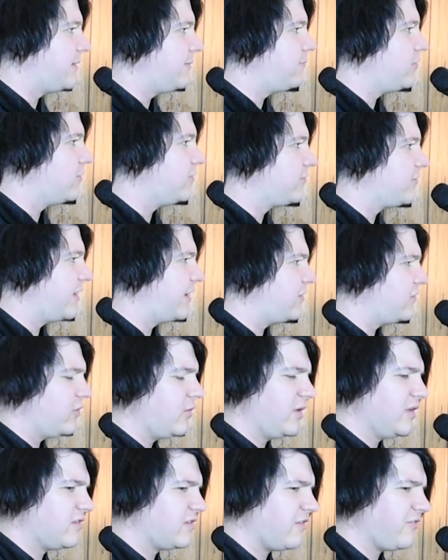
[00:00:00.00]
people for like
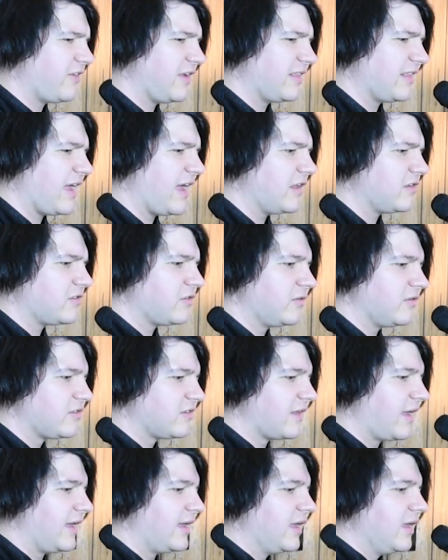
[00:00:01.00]
doing stuff like that. So
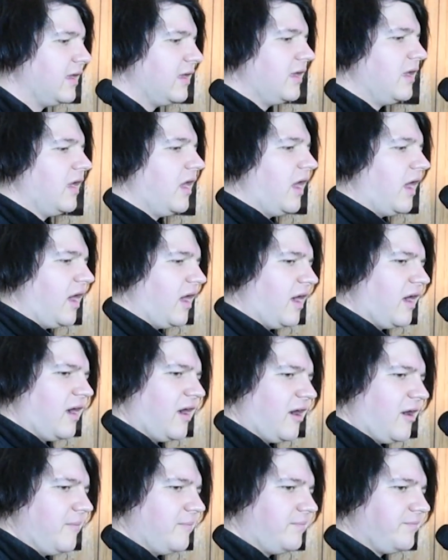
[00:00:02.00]
it's like,
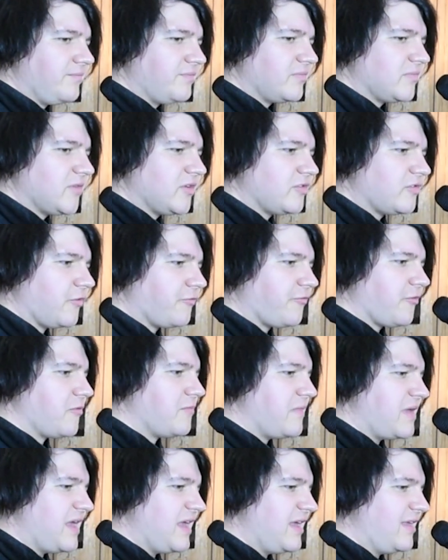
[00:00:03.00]
so for
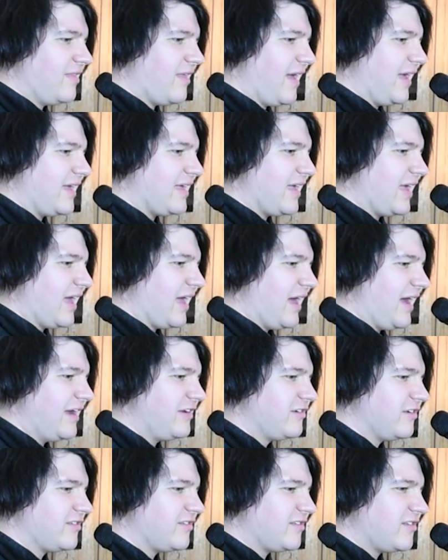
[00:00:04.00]
me, like,
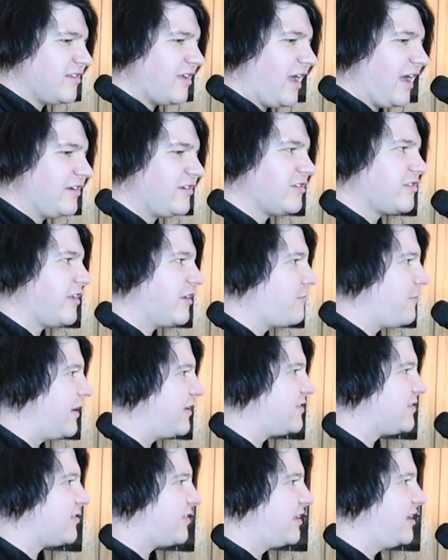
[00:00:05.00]
I just like
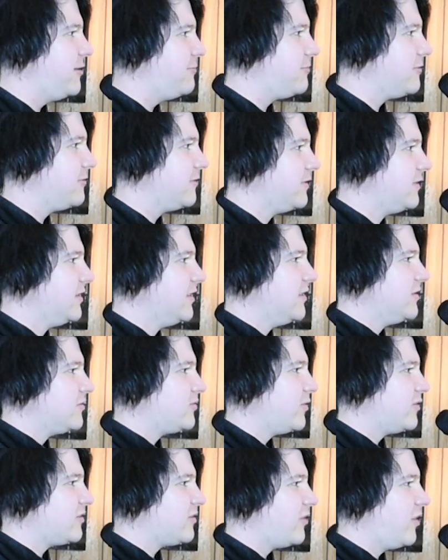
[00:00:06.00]
my sleep.
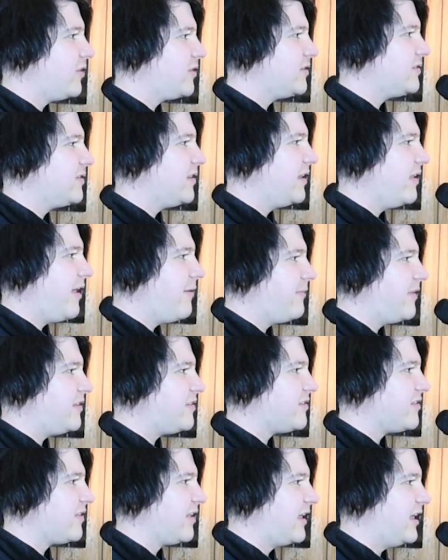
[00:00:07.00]
So as long as they let me
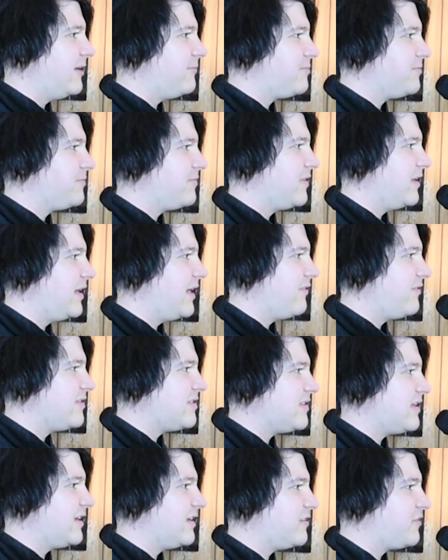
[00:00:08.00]
sleep, then
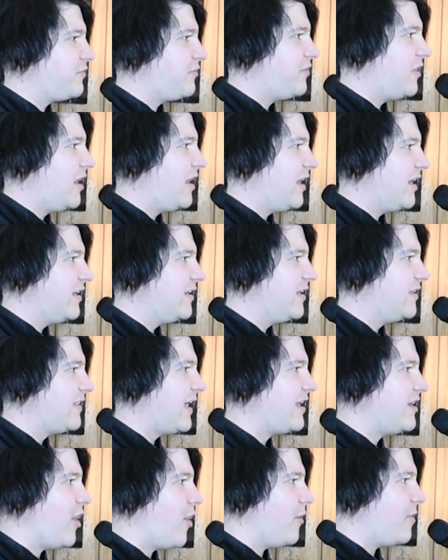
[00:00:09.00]
everything is fine, and
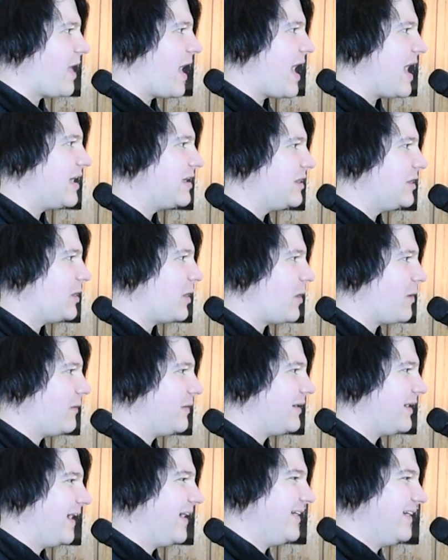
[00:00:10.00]
they know that, you know.
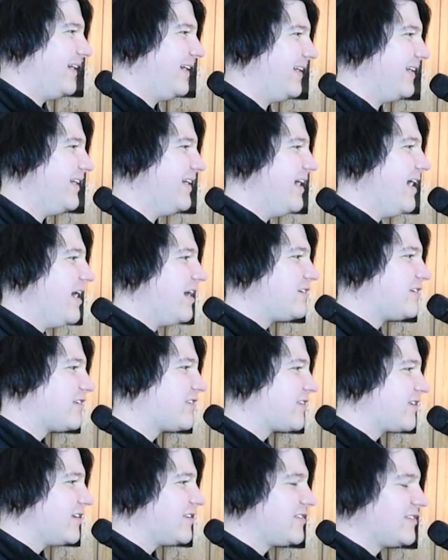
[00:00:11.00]
And
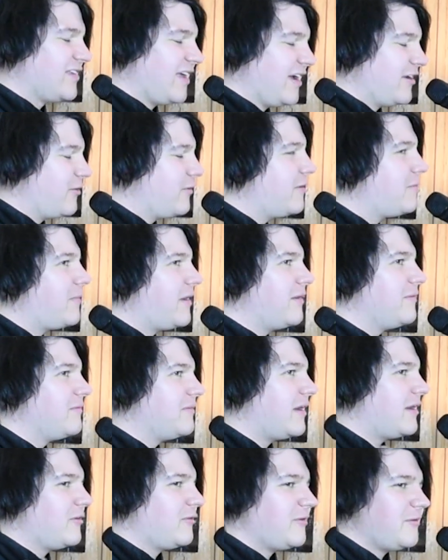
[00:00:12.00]
just because I don't
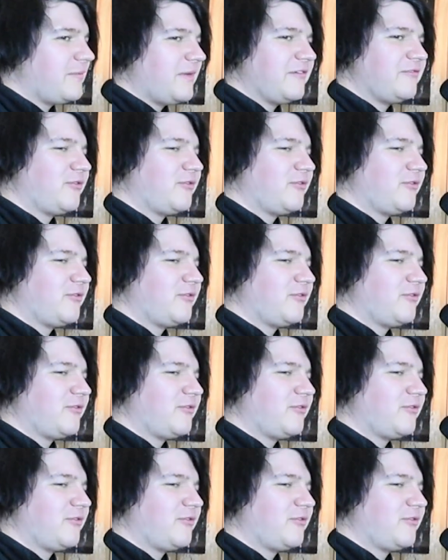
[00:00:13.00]
want my